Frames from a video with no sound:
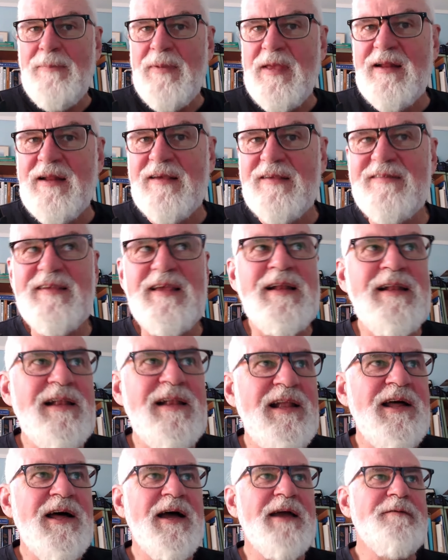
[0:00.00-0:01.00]
happiness
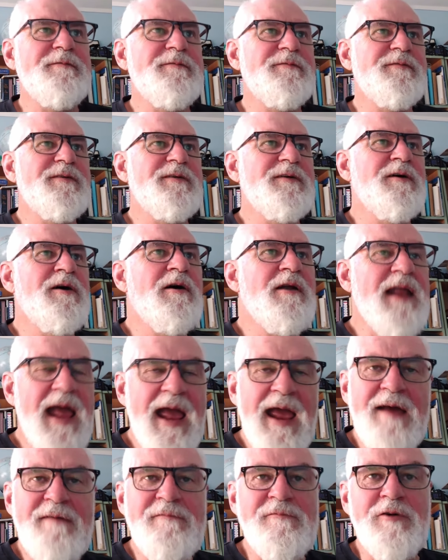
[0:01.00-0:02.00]
in life. On
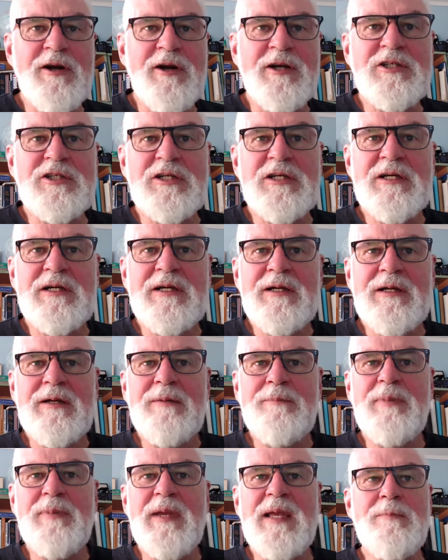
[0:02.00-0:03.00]
average,
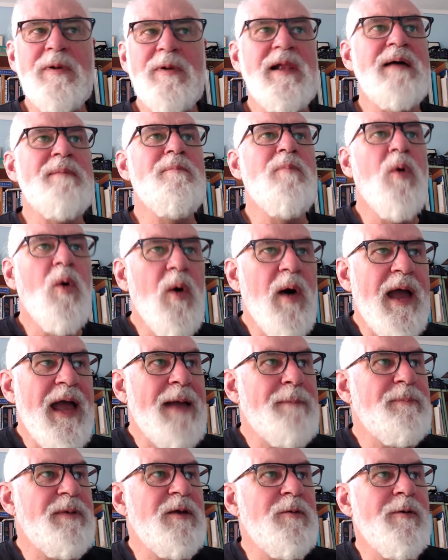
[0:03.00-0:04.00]
people are more
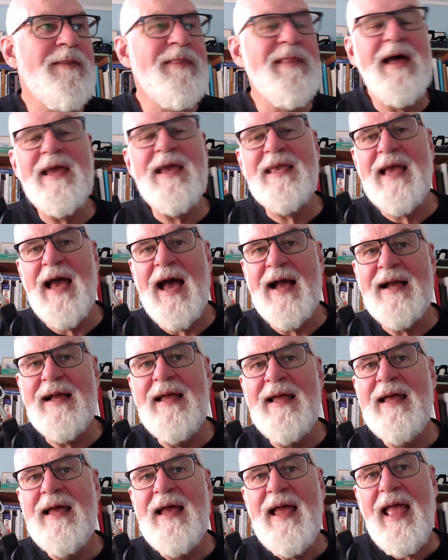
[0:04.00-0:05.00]
happy when they're
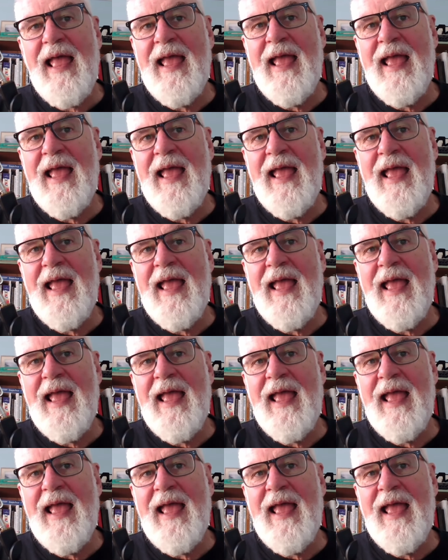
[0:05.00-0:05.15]
young